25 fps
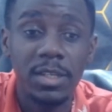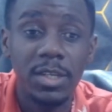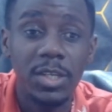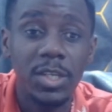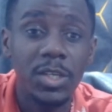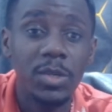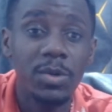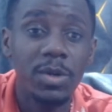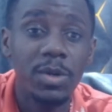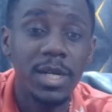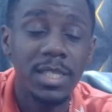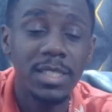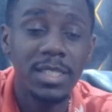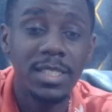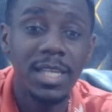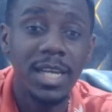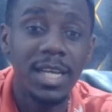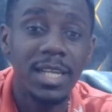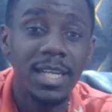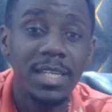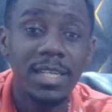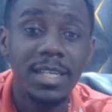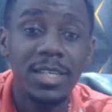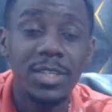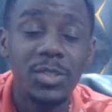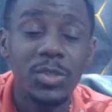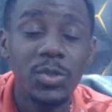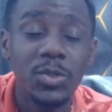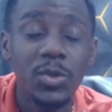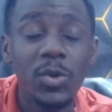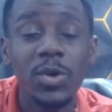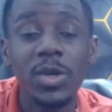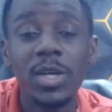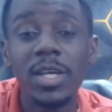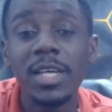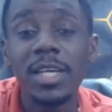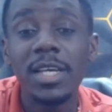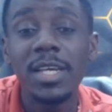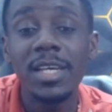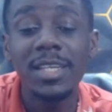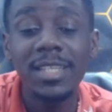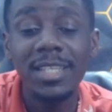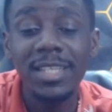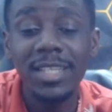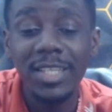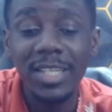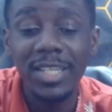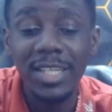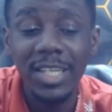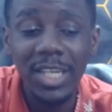You understand? So
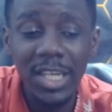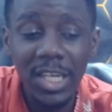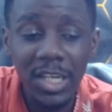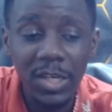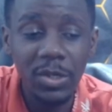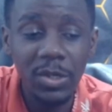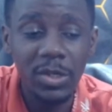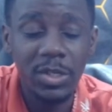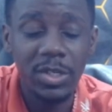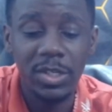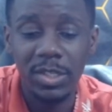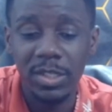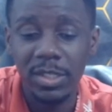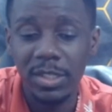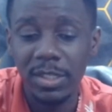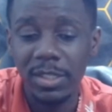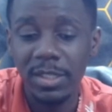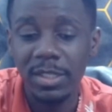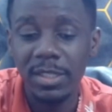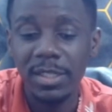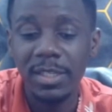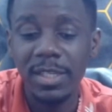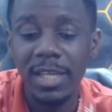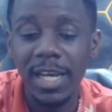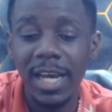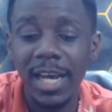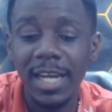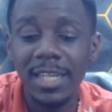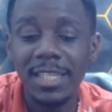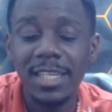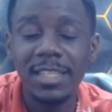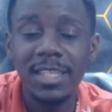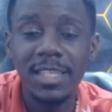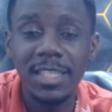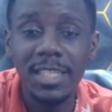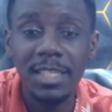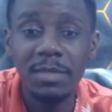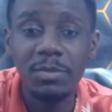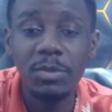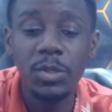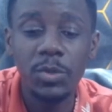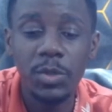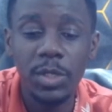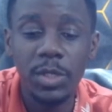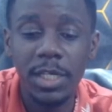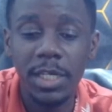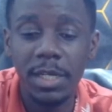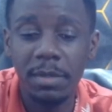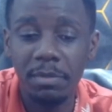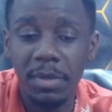look at other teams you're
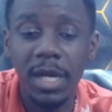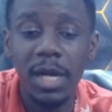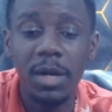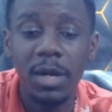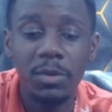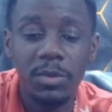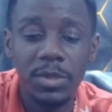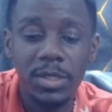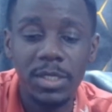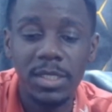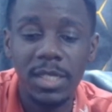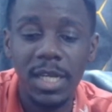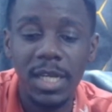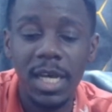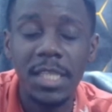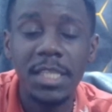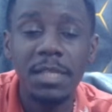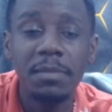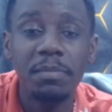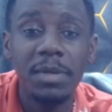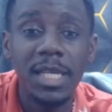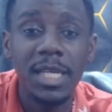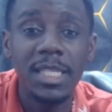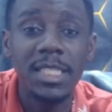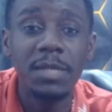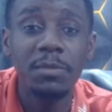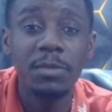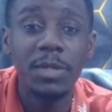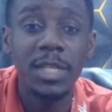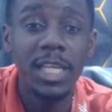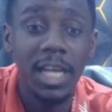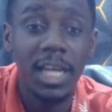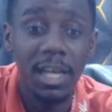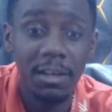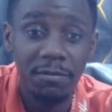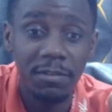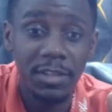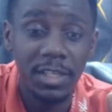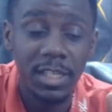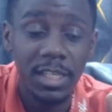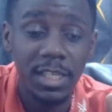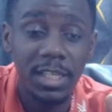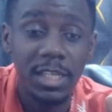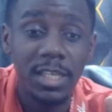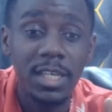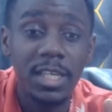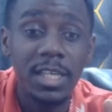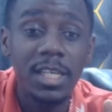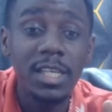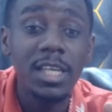talking about and the players they're really having.
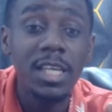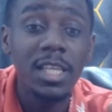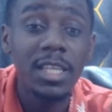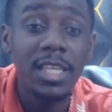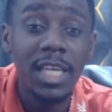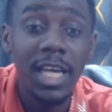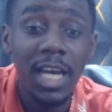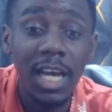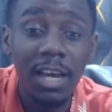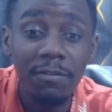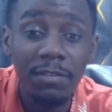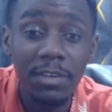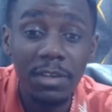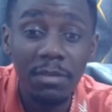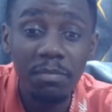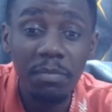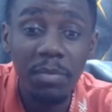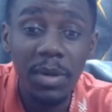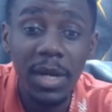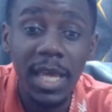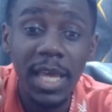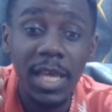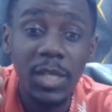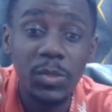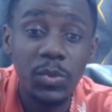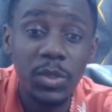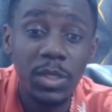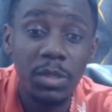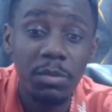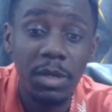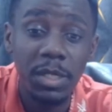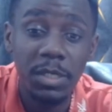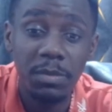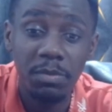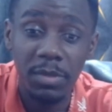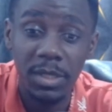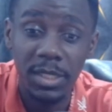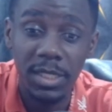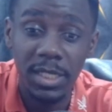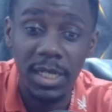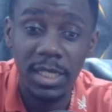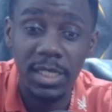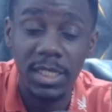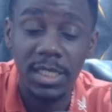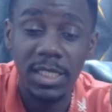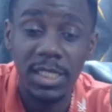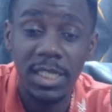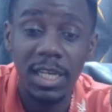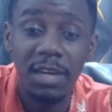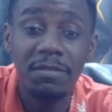They're having players with the right
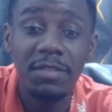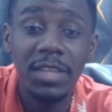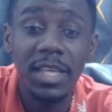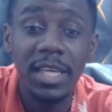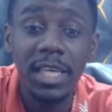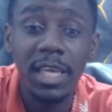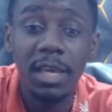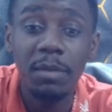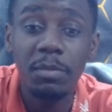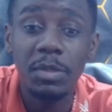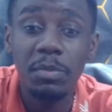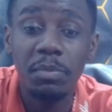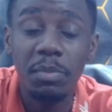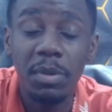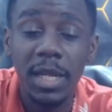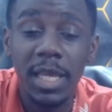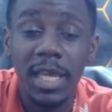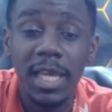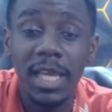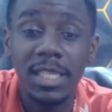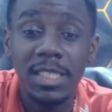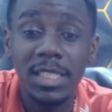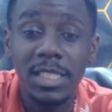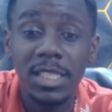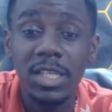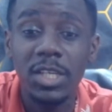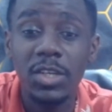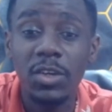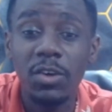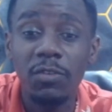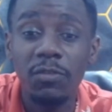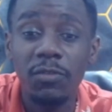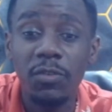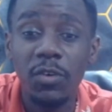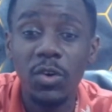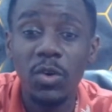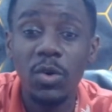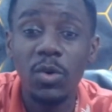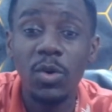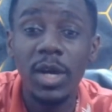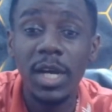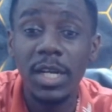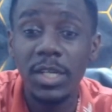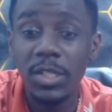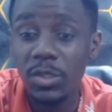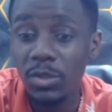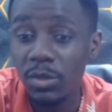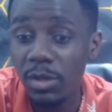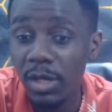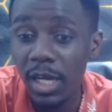mentality. Have they kept players for long
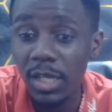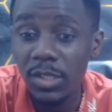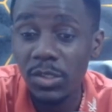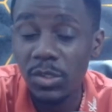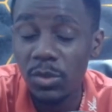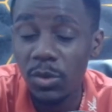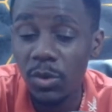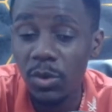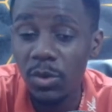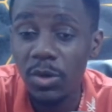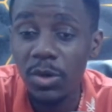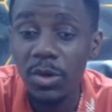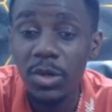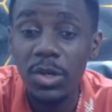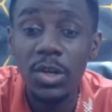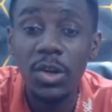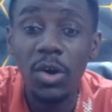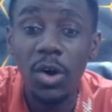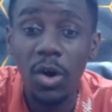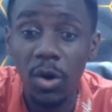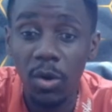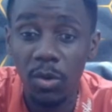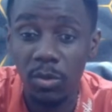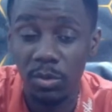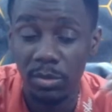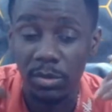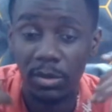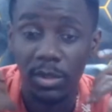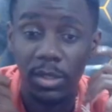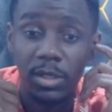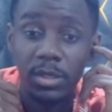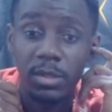at Newcastle? No.